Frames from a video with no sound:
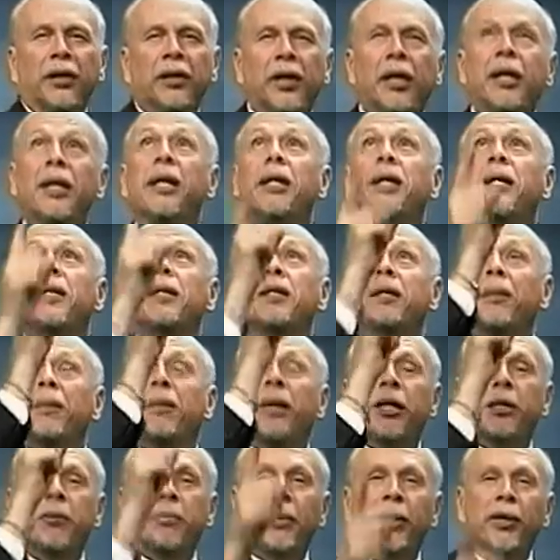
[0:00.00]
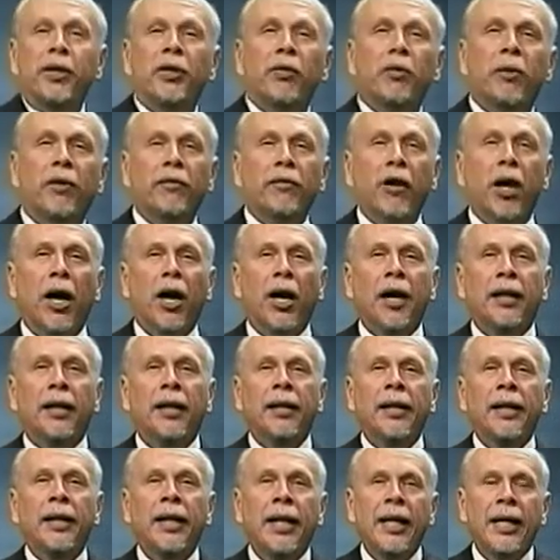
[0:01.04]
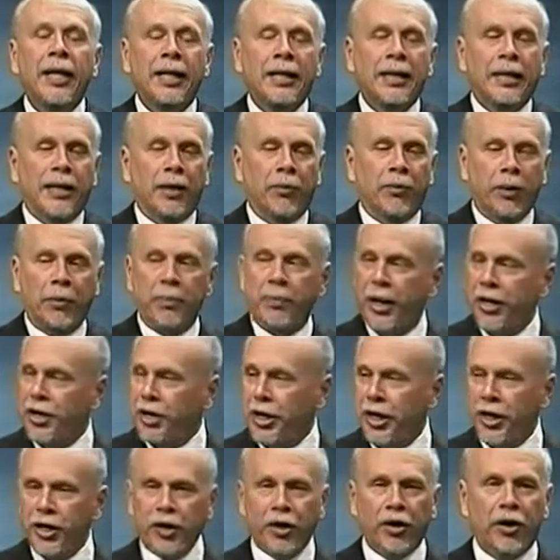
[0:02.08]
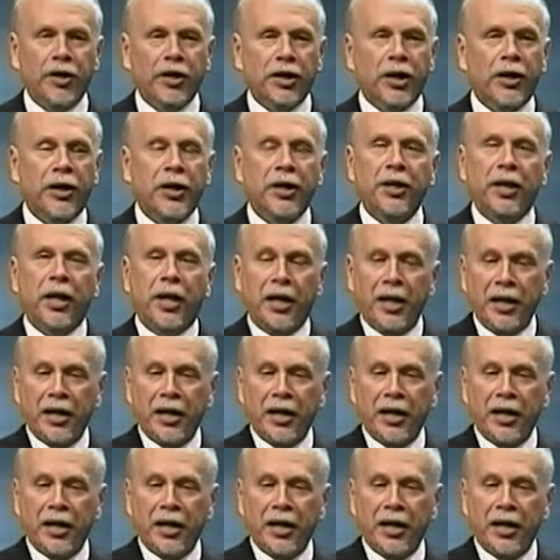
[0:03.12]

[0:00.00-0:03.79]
He's the best picture of God. Someone made t-shirts and they said,